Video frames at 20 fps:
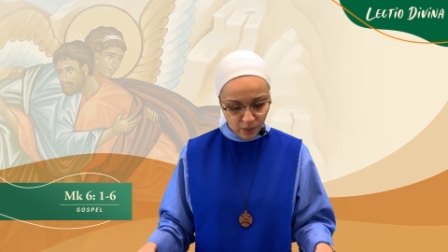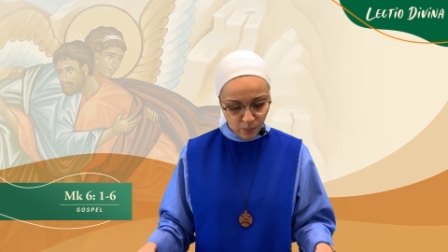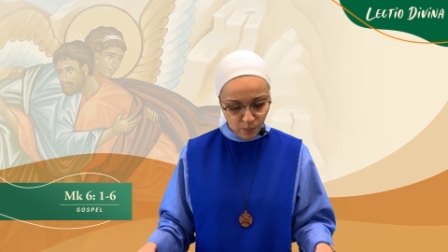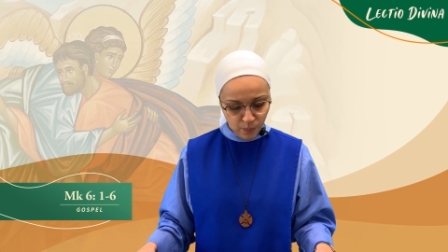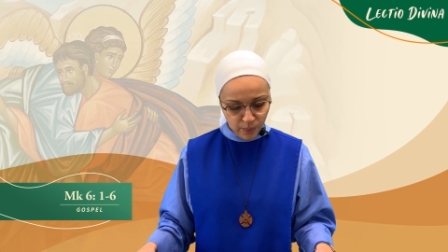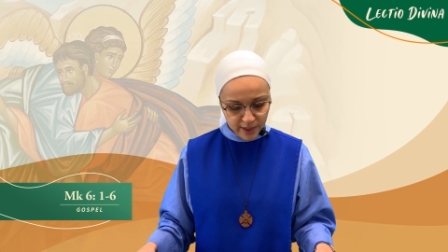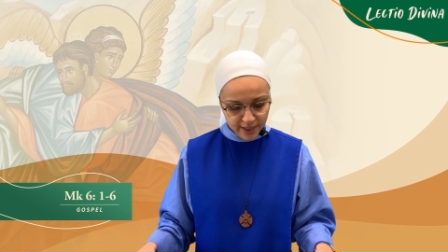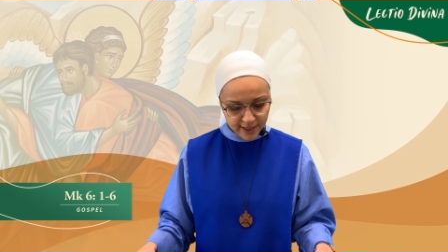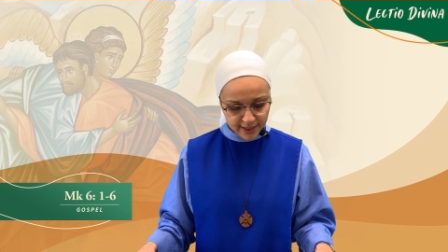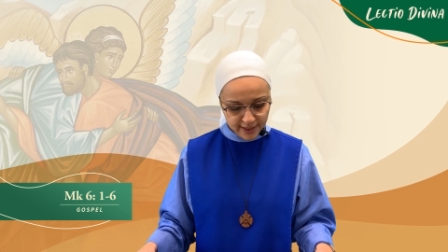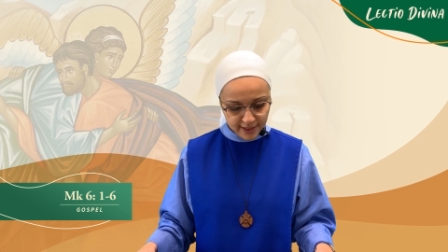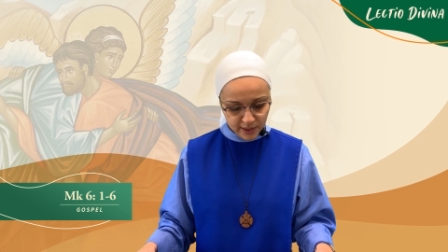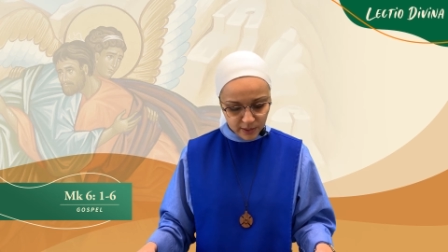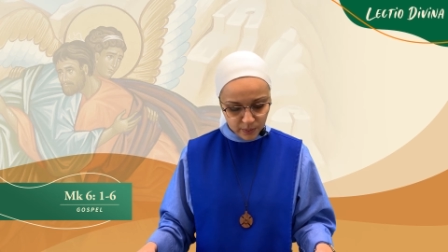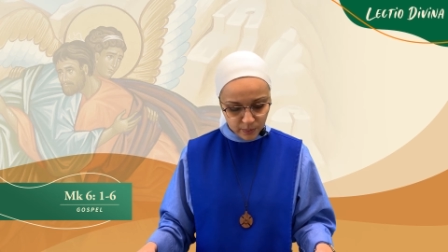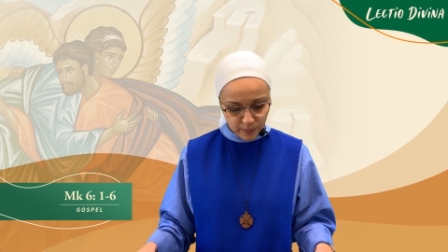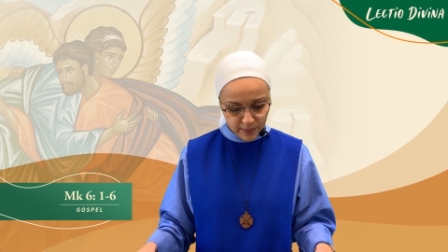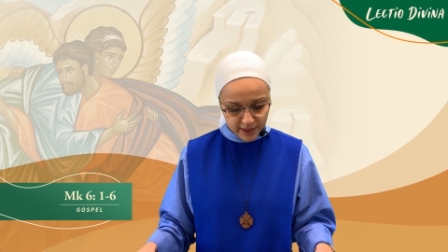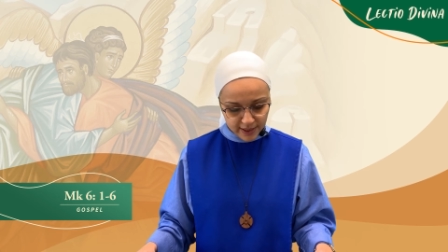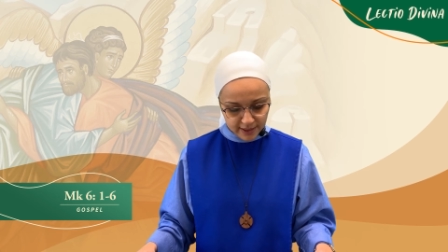What is
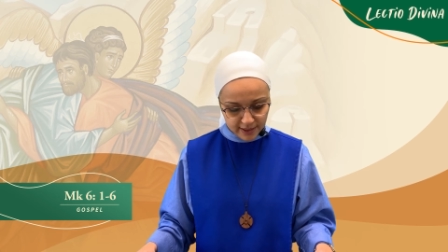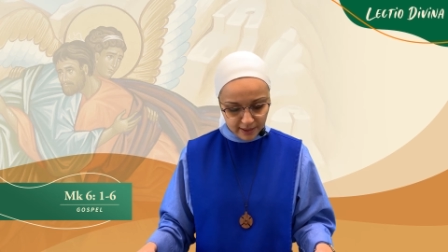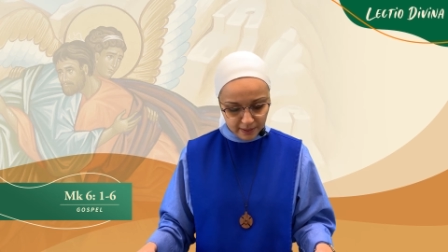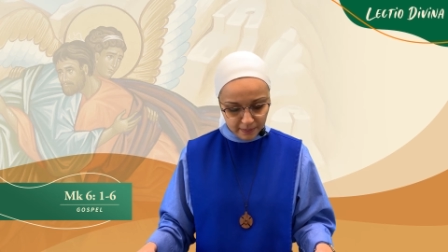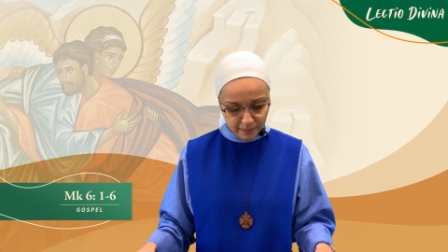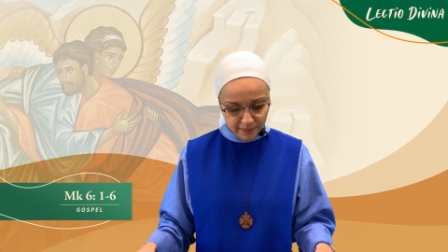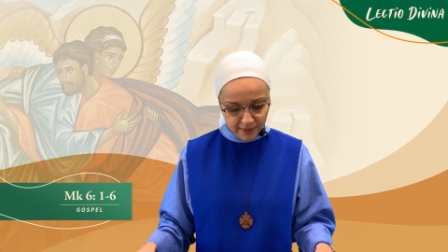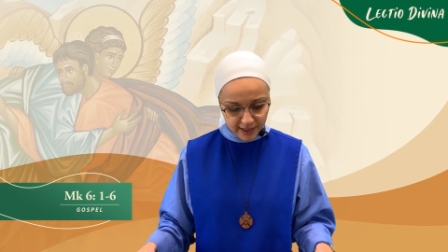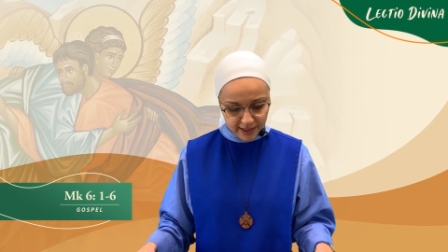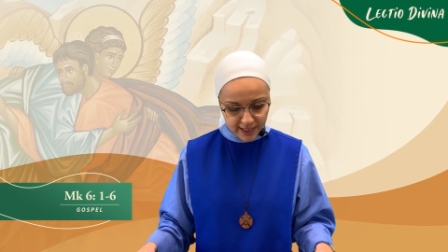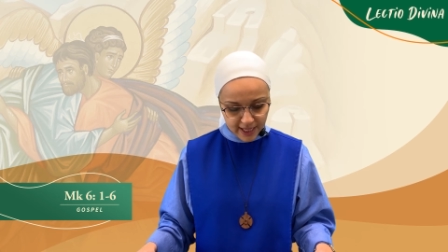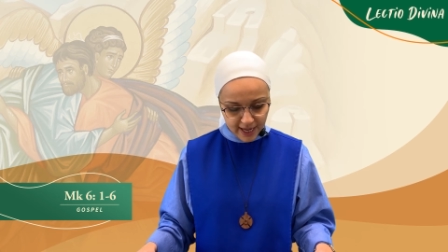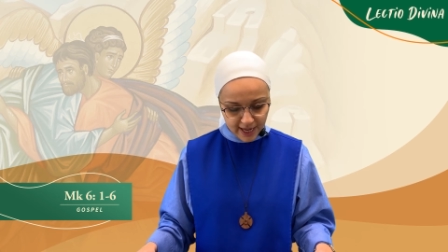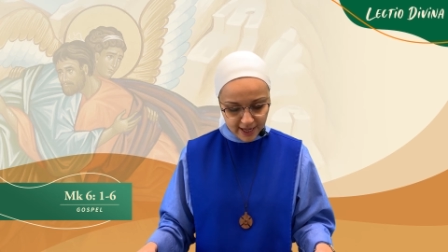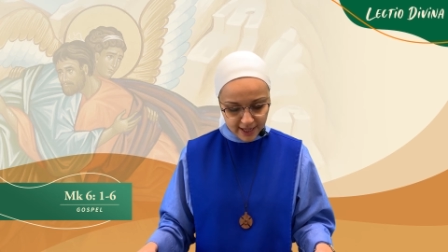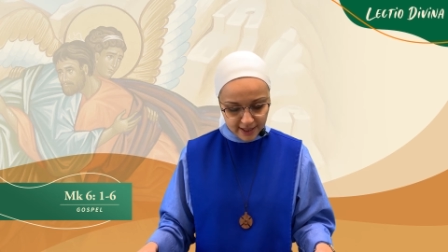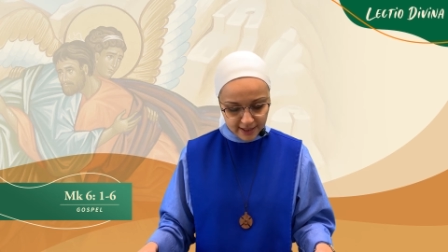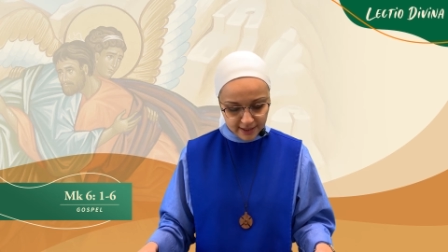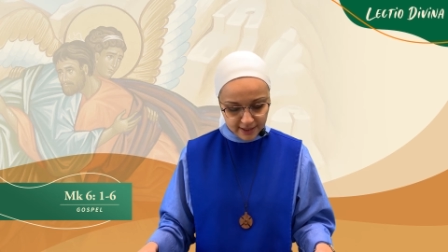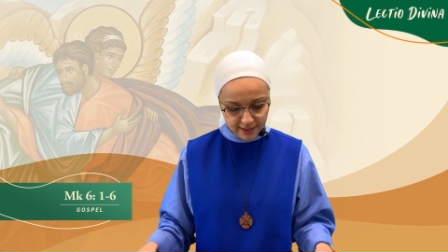this wisdom that
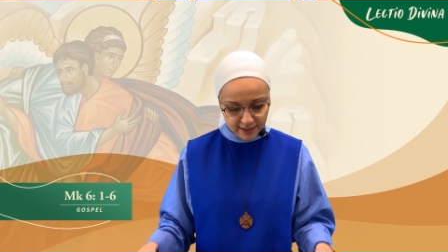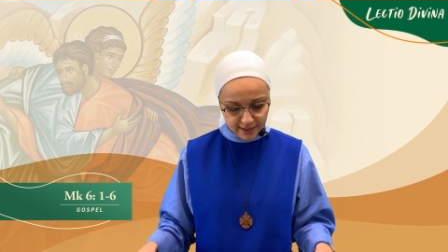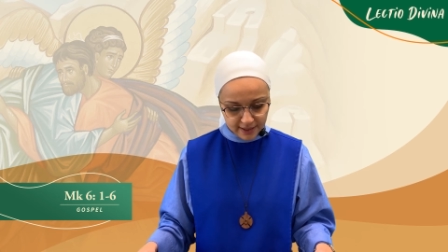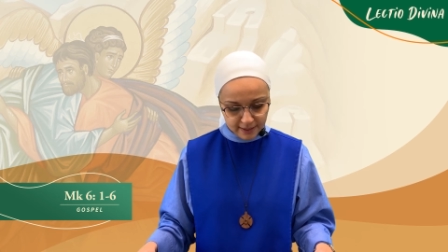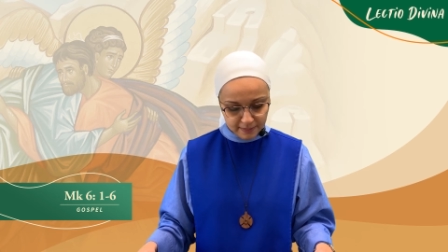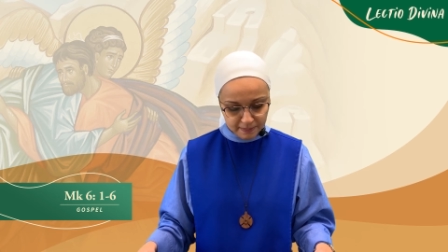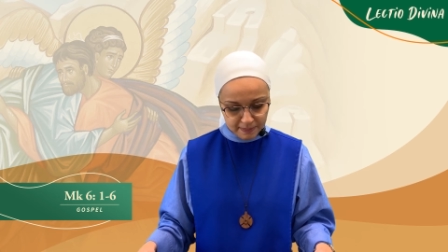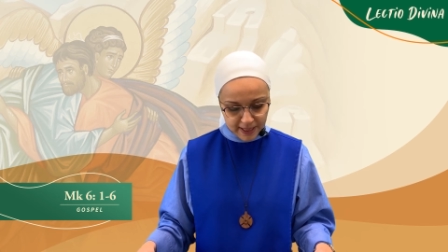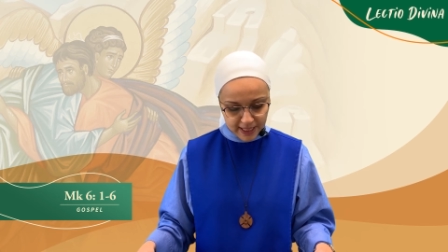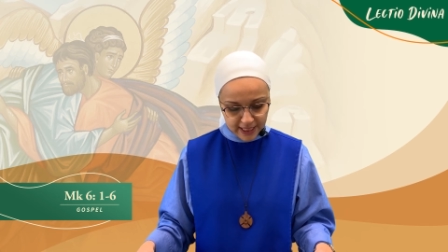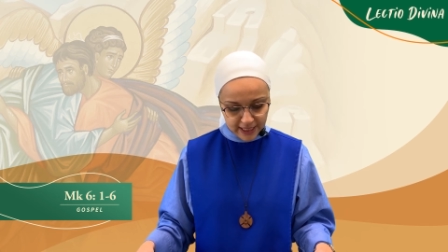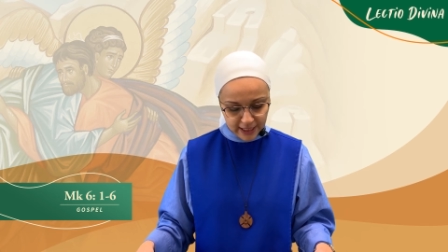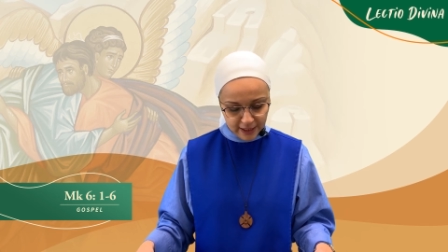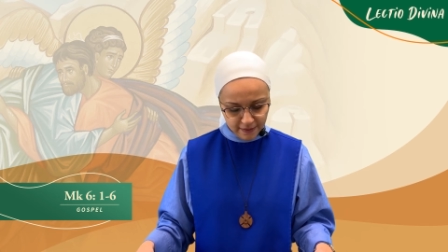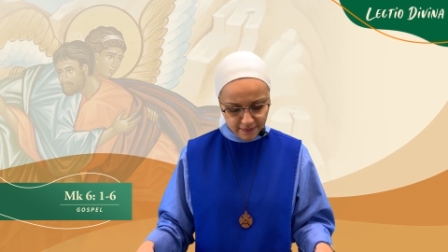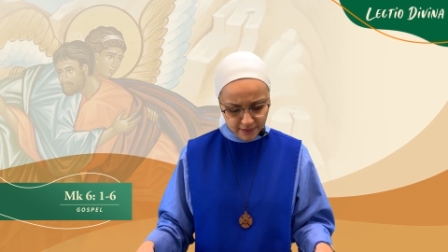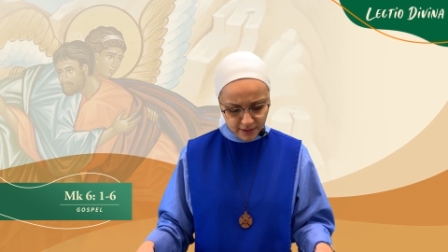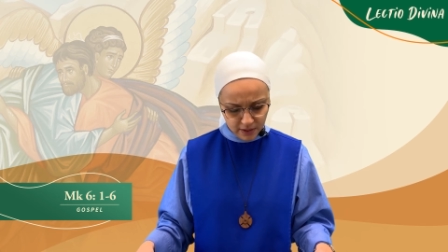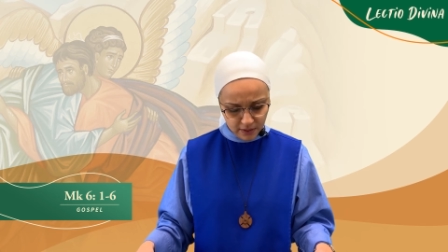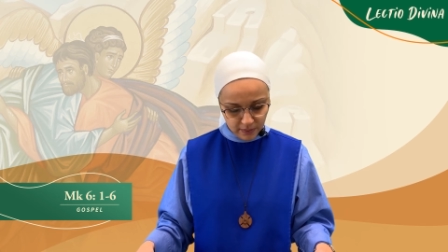has been
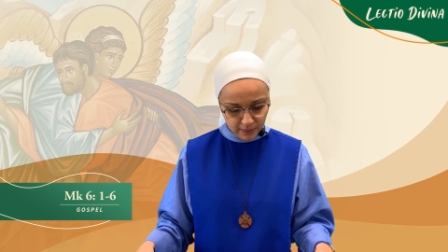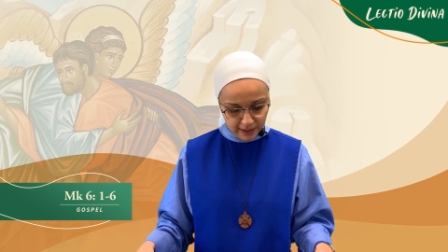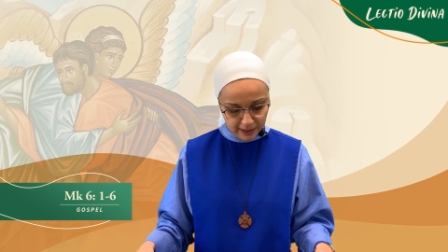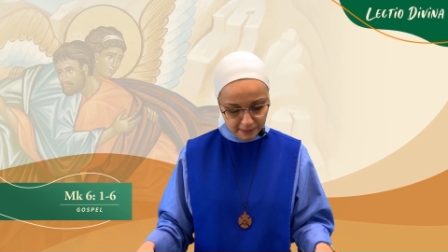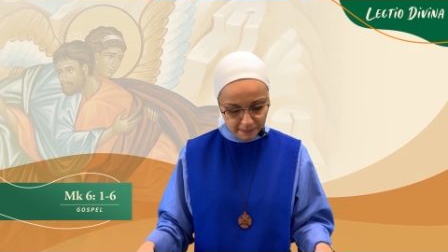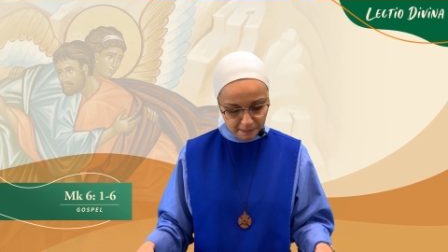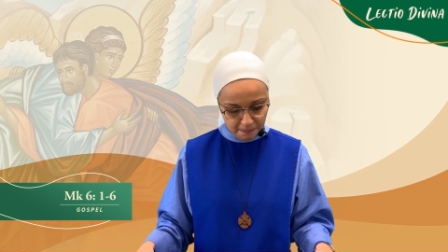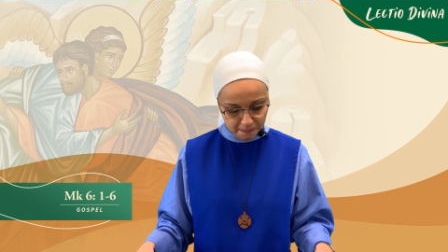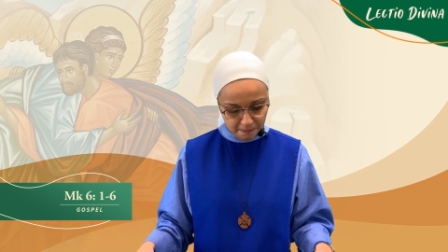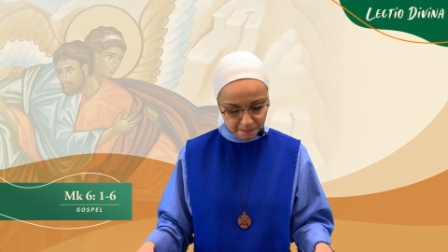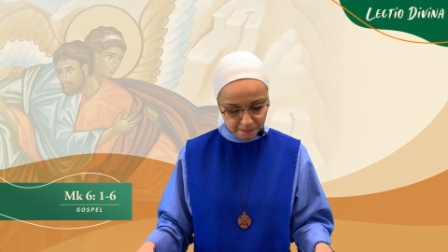given to him?